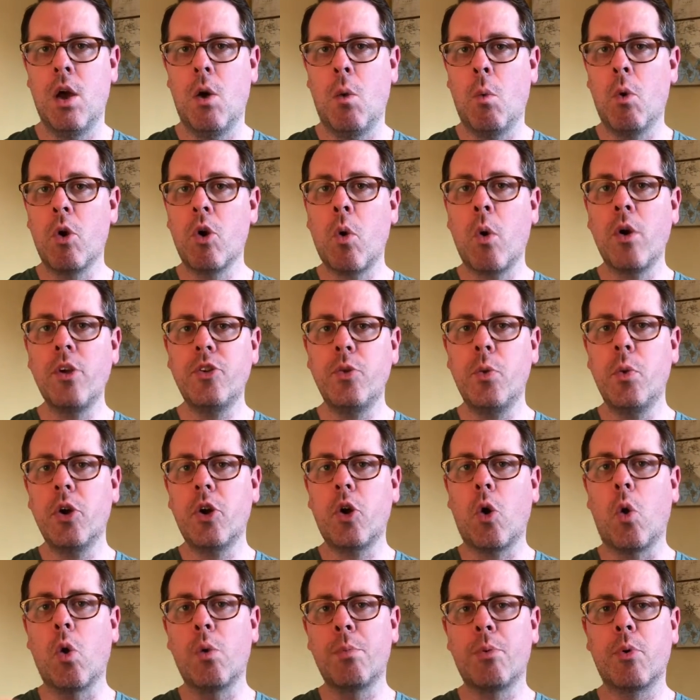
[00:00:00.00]
We're going to
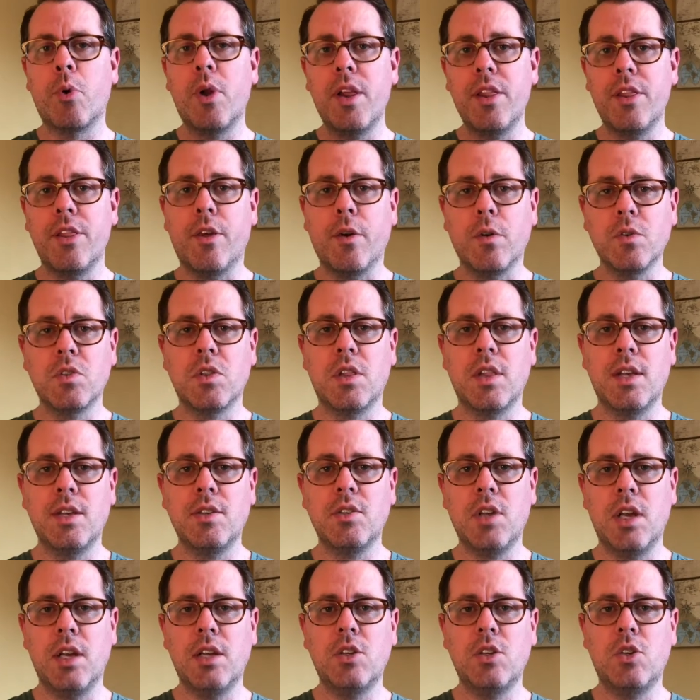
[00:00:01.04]
incorporate those
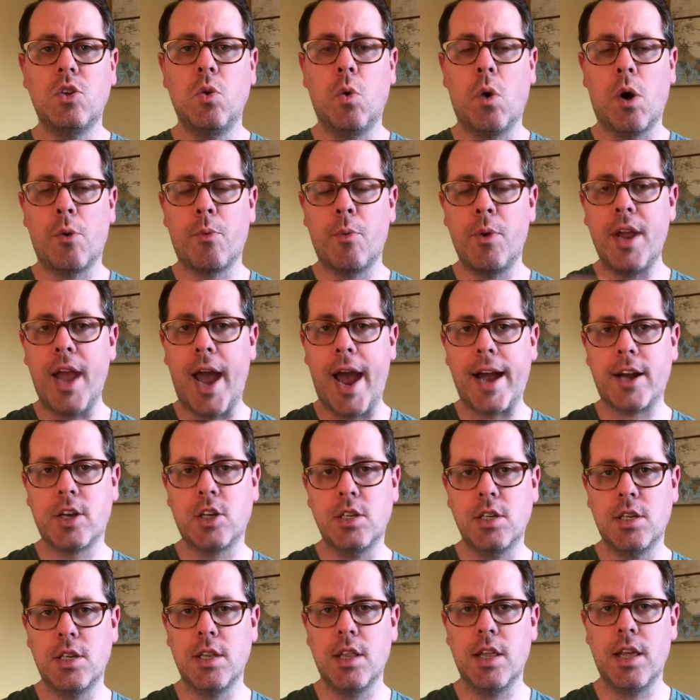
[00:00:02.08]
things into our
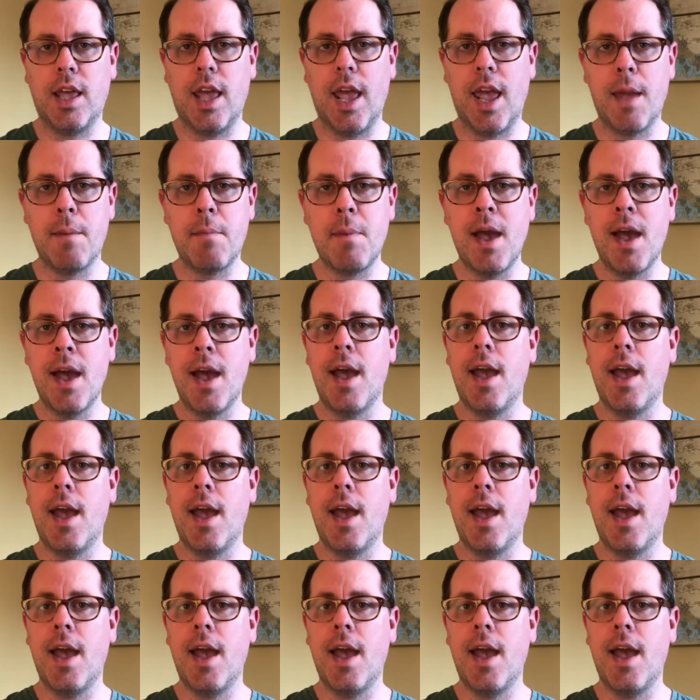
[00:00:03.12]
reaction to the game,